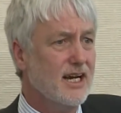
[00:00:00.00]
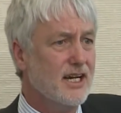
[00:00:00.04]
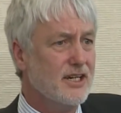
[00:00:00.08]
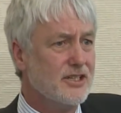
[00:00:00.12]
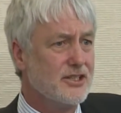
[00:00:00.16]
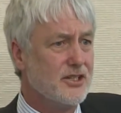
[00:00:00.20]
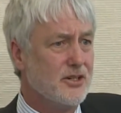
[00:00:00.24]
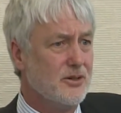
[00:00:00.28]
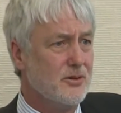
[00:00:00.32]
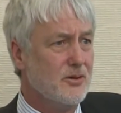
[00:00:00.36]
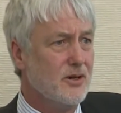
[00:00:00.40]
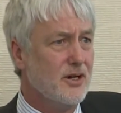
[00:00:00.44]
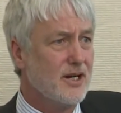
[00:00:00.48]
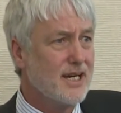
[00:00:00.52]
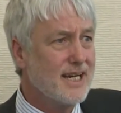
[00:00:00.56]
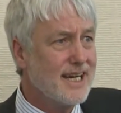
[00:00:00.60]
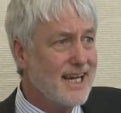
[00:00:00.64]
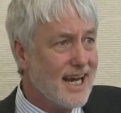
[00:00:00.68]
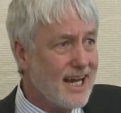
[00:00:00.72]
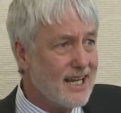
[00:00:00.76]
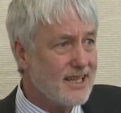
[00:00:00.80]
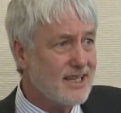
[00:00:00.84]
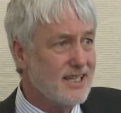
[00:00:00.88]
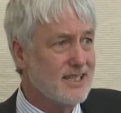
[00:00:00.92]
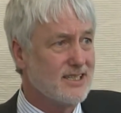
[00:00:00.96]
to
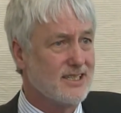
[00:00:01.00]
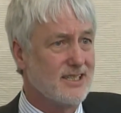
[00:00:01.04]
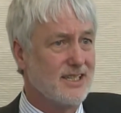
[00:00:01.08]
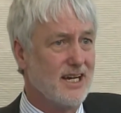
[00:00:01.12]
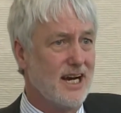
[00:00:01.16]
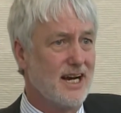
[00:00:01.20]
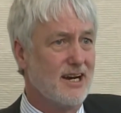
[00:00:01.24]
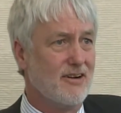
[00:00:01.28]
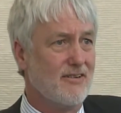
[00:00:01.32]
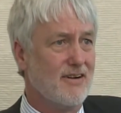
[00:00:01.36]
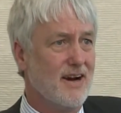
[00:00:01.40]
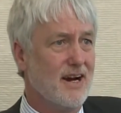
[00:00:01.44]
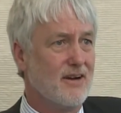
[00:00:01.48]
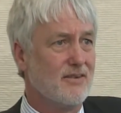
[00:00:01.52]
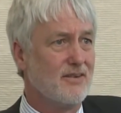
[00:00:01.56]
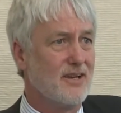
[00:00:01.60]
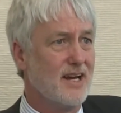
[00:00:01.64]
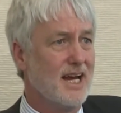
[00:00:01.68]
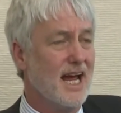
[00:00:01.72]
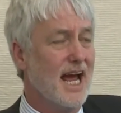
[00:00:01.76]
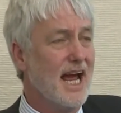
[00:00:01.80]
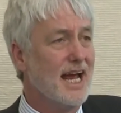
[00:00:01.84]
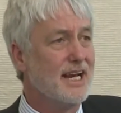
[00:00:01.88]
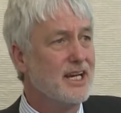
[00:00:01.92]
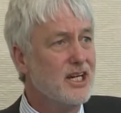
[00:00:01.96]
get this data out
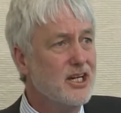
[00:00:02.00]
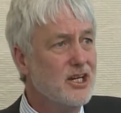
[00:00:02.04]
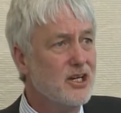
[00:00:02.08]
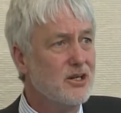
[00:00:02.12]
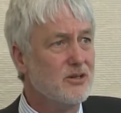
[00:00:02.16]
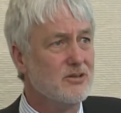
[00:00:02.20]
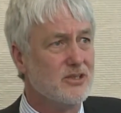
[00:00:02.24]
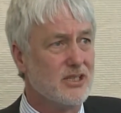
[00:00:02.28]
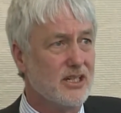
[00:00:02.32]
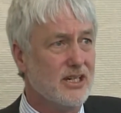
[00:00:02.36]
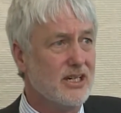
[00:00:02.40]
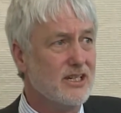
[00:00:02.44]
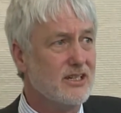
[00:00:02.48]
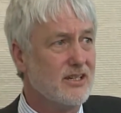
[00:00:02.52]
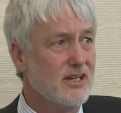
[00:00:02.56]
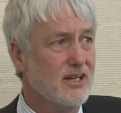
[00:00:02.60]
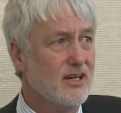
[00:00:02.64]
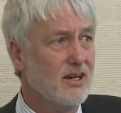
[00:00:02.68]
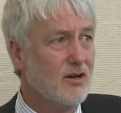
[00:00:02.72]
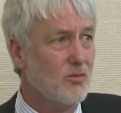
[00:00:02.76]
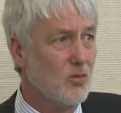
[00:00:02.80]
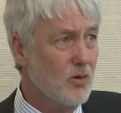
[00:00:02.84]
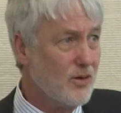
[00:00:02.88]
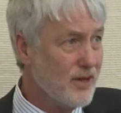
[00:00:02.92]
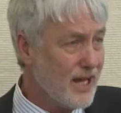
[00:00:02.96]
there and use it
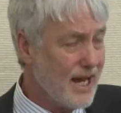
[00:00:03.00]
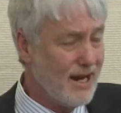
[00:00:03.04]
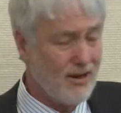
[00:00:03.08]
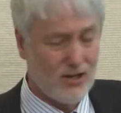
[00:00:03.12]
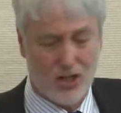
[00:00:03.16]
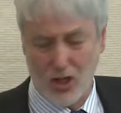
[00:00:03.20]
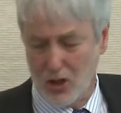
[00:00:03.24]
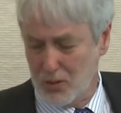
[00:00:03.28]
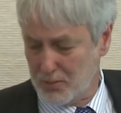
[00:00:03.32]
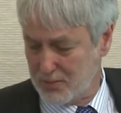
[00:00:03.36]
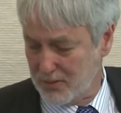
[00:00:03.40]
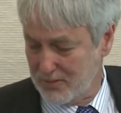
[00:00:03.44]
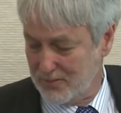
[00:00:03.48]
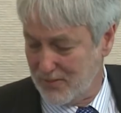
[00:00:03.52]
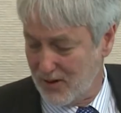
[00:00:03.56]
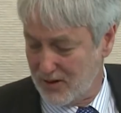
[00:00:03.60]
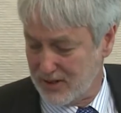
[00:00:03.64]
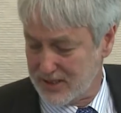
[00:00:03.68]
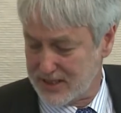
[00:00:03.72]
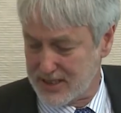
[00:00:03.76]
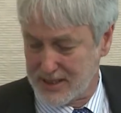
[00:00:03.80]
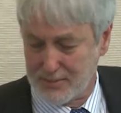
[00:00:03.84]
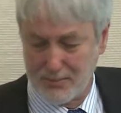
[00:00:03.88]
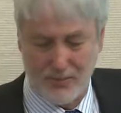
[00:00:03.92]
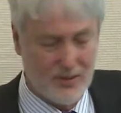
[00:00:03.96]
without
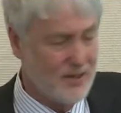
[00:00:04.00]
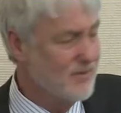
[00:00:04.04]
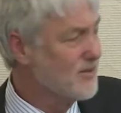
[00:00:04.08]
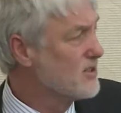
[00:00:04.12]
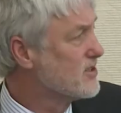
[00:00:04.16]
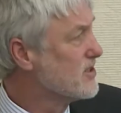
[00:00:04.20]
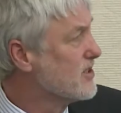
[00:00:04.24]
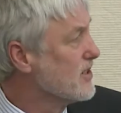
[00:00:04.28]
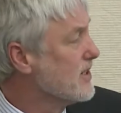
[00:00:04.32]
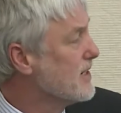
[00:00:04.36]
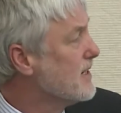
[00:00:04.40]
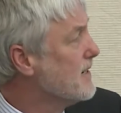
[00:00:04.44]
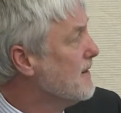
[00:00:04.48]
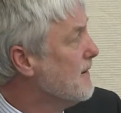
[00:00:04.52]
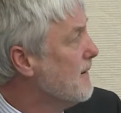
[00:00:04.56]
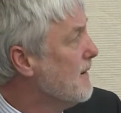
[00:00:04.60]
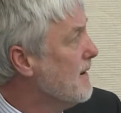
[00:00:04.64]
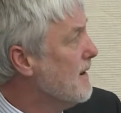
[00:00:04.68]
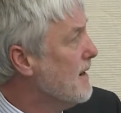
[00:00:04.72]
compromising privacy,